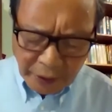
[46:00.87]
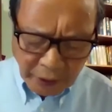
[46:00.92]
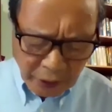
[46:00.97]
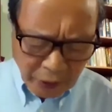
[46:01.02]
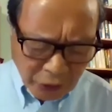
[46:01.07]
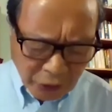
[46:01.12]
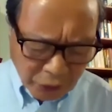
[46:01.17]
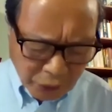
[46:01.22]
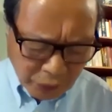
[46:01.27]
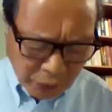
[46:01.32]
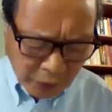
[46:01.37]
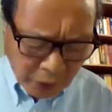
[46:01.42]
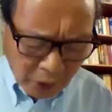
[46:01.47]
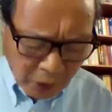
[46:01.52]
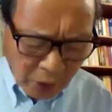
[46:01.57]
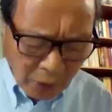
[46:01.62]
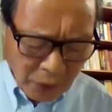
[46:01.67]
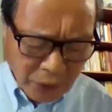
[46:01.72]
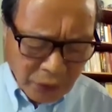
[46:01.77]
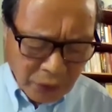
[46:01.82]
There should
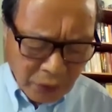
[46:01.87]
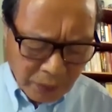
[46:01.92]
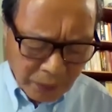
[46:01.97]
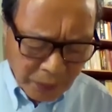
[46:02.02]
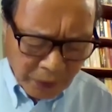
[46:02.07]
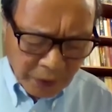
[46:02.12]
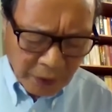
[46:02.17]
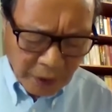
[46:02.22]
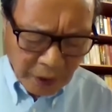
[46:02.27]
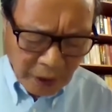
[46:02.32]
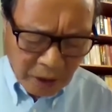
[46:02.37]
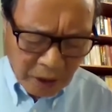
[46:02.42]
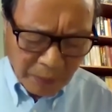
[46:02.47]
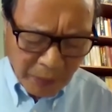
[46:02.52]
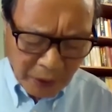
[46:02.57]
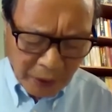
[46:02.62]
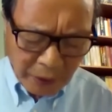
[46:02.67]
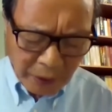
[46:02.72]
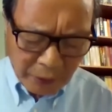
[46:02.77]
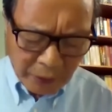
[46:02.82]
also be a
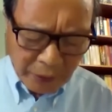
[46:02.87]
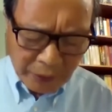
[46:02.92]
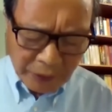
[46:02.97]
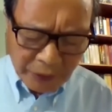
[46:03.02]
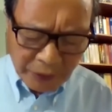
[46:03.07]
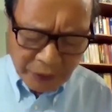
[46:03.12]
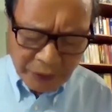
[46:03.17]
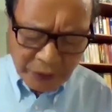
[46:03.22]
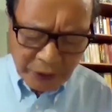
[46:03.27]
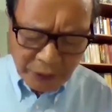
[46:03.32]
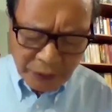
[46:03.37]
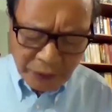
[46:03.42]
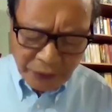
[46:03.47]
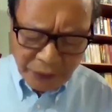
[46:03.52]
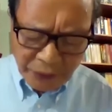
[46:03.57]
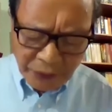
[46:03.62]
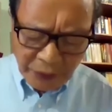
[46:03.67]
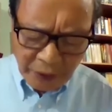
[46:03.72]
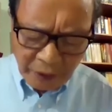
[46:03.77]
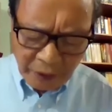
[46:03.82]
parallel
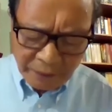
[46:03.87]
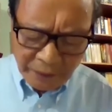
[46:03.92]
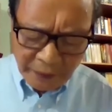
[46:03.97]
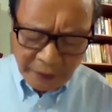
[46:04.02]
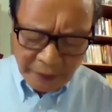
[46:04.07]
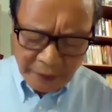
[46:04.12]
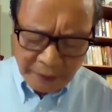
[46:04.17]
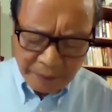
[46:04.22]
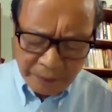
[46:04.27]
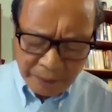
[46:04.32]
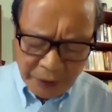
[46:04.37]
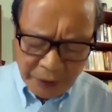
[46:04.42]
discussions of a